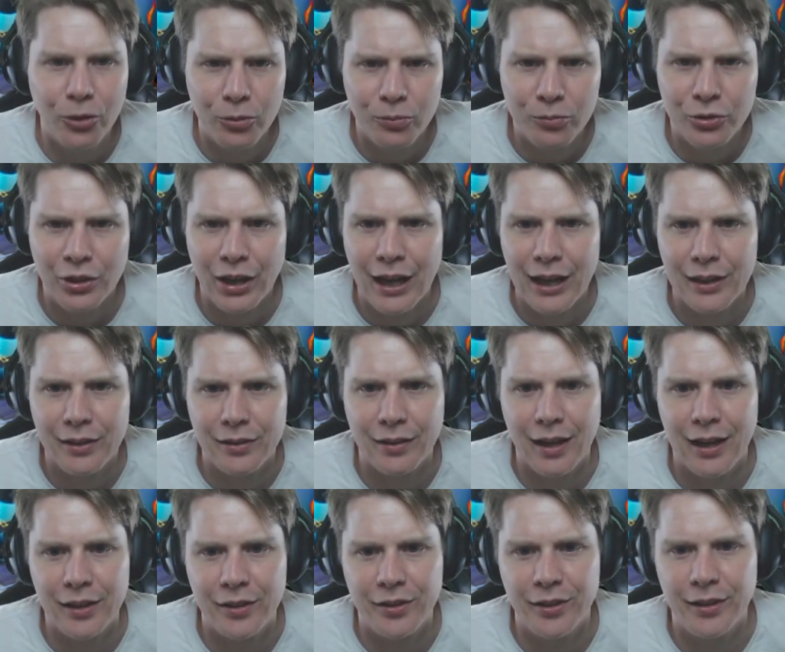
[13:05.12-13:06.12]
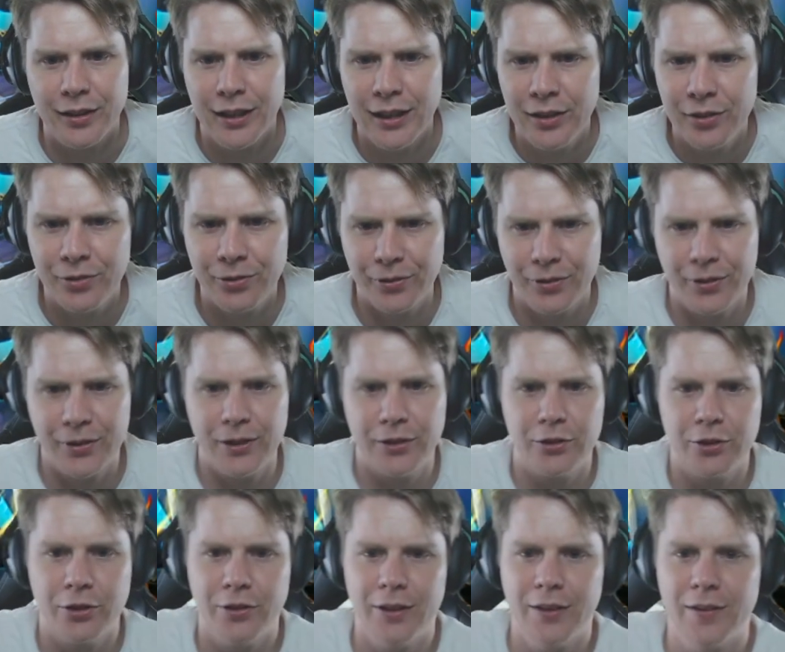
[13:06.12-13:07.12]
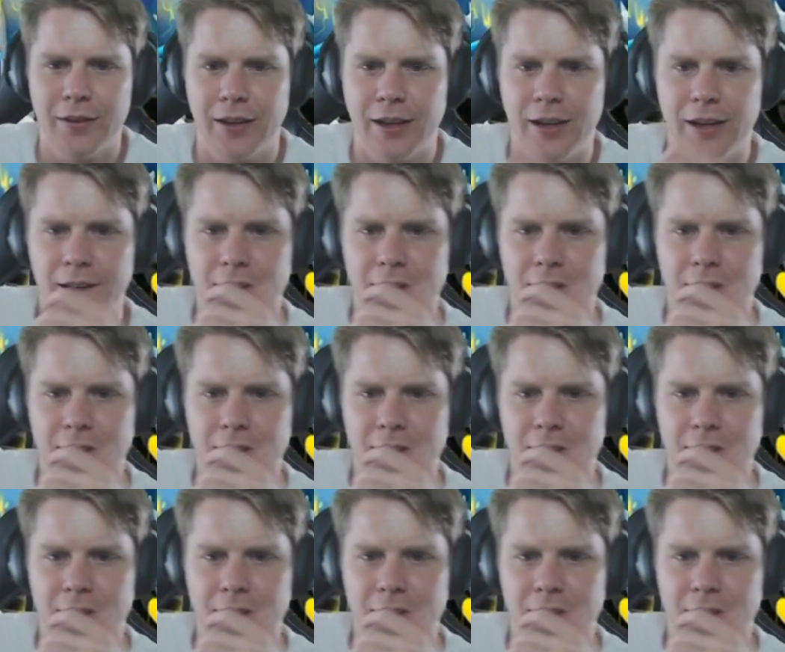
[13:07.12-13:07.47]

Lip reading: change, Leishin. Interesting choice there.